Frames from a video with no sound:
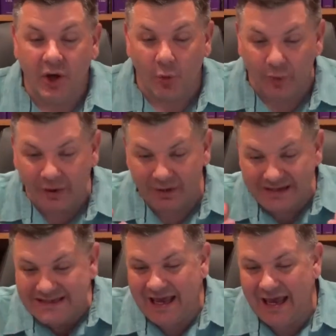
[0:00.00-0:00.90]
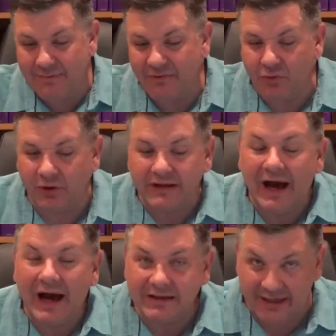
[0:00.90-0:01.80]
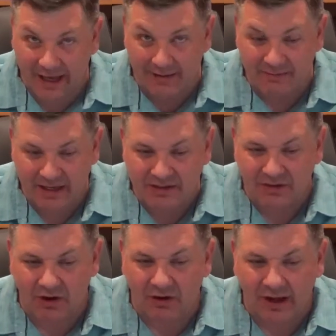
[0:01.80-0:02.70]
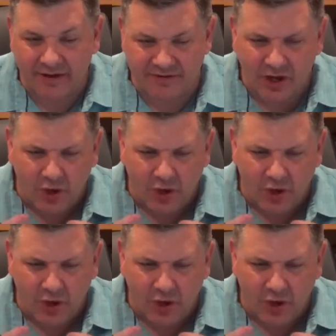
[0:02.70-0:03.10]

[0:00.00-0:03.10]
We were dead before God came into our lives,